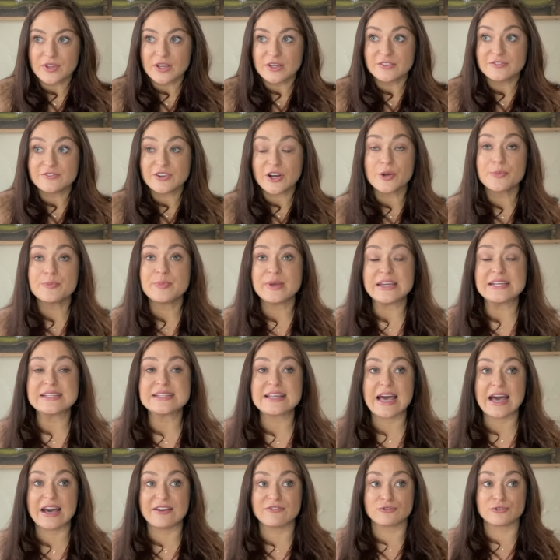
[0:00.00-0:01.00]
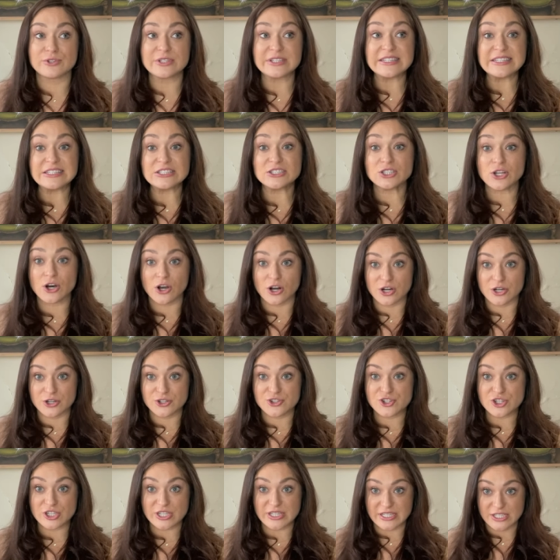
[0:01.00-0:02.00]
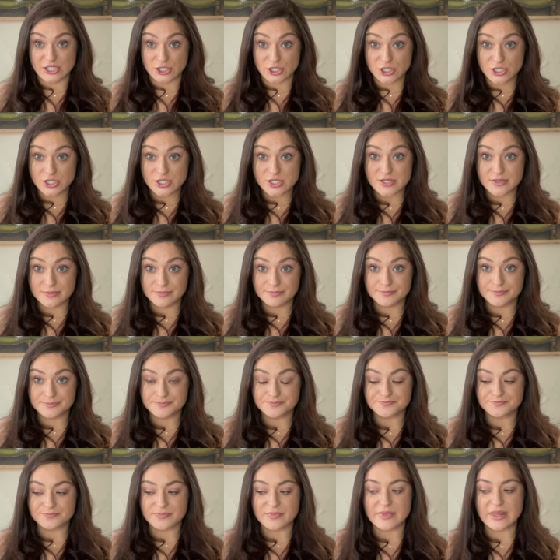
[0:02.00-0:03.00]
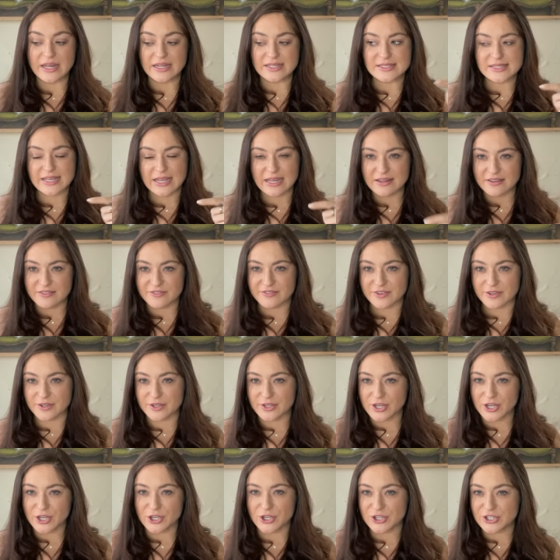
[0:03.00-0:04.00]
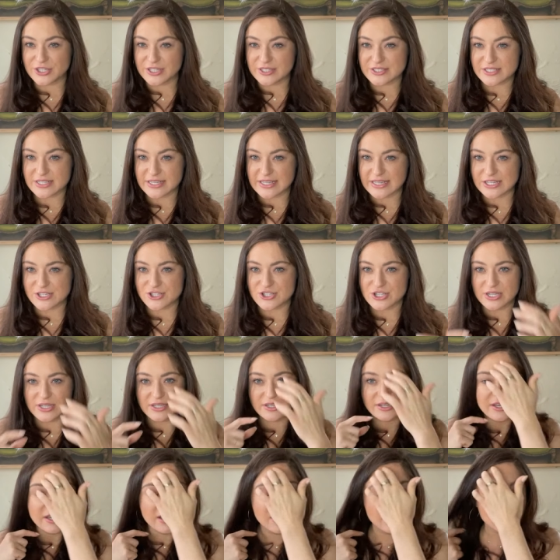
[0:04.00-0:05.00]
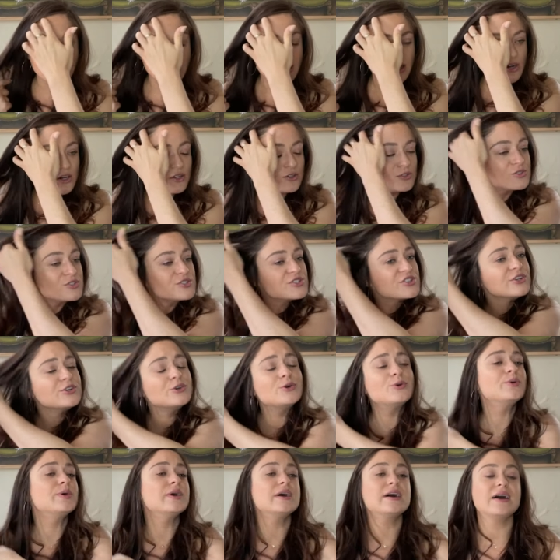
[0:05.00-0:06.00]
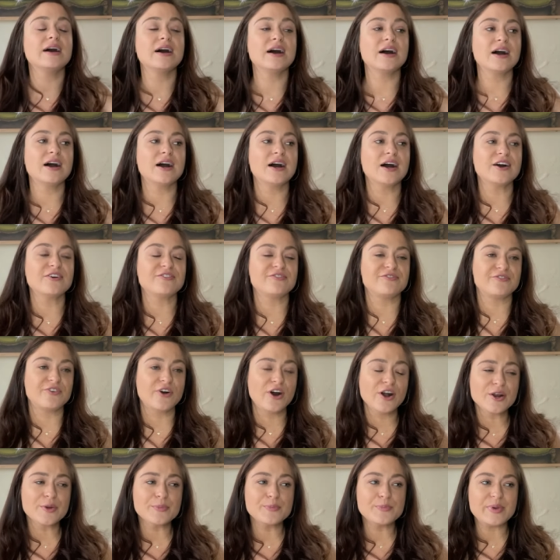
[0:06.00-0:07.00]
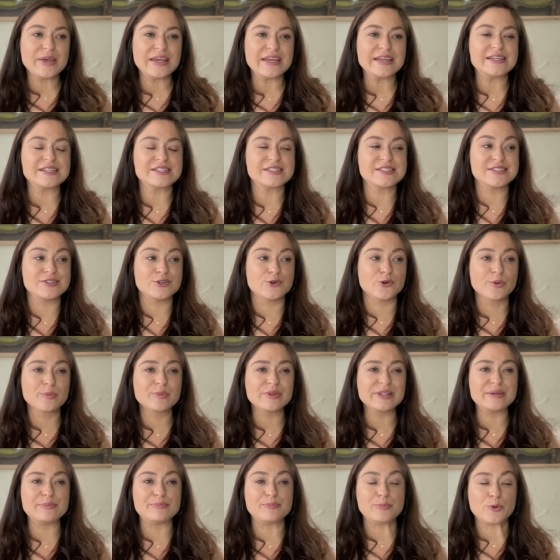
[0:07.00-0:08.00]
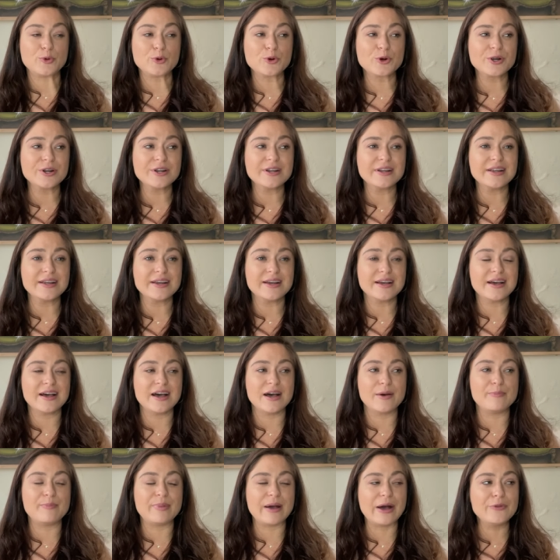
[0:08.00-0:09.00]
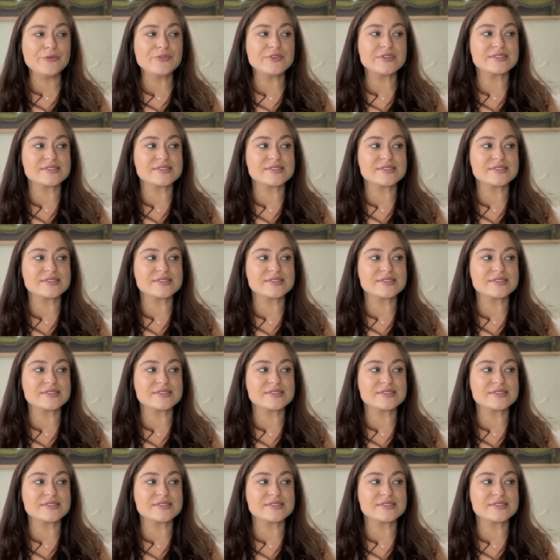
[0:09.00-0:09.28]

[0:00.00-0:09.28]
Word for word: farm pigs have really large ears. That's kind of a, a good indication. Also, a farm pig is normally born about the